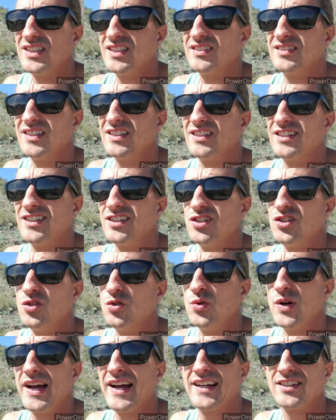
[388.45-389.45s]
is in the
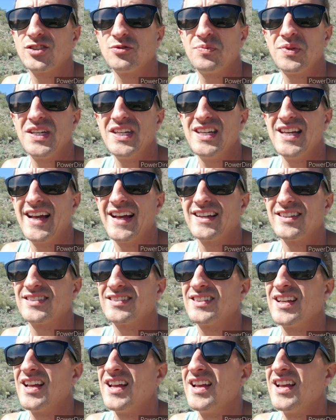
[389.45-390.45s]
U S P
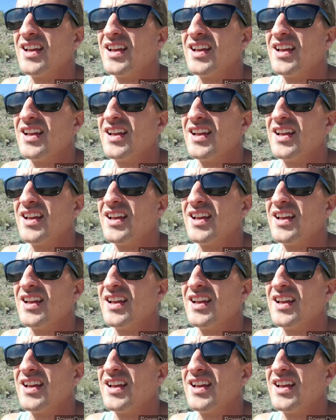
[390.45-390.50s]
S.